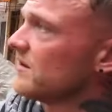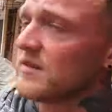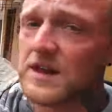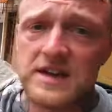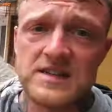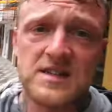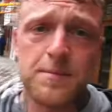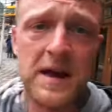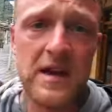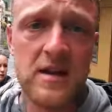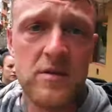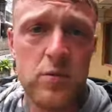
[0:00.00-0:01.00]
That is the
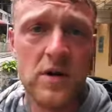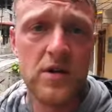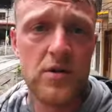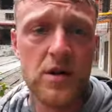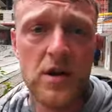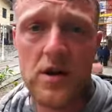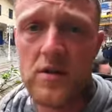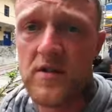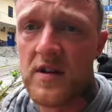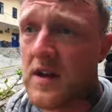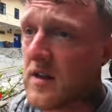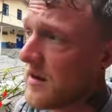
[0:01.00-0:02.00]
bank where you can go
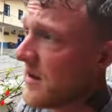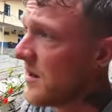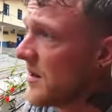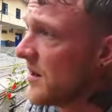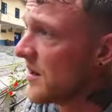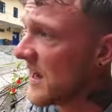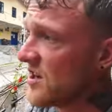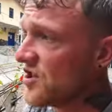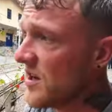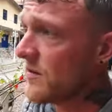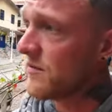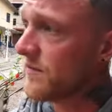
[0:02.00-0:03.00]
to get cash
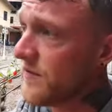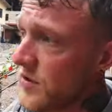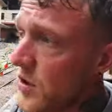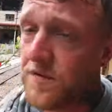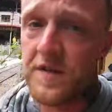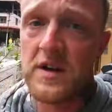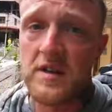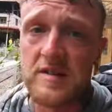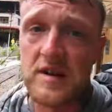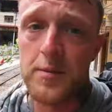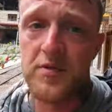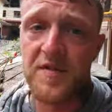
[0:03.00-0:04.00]
out for no
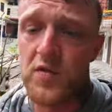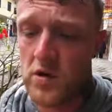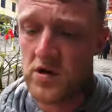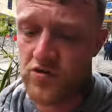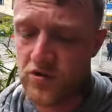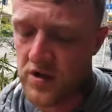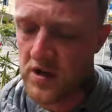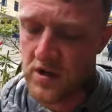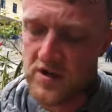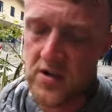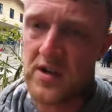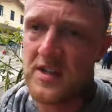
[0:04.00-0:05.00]
fees, up to 400
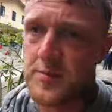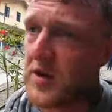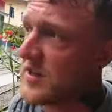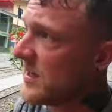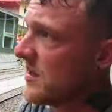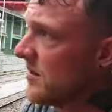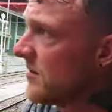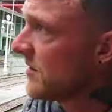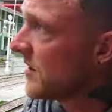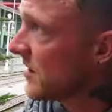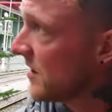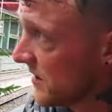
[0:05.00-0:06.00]
soles per day.
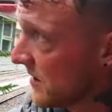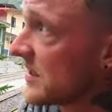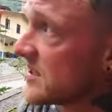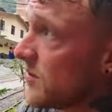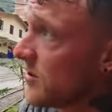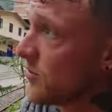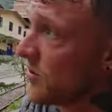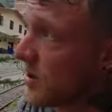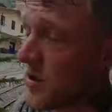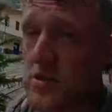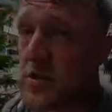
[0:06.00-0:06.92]
That's the one you want to go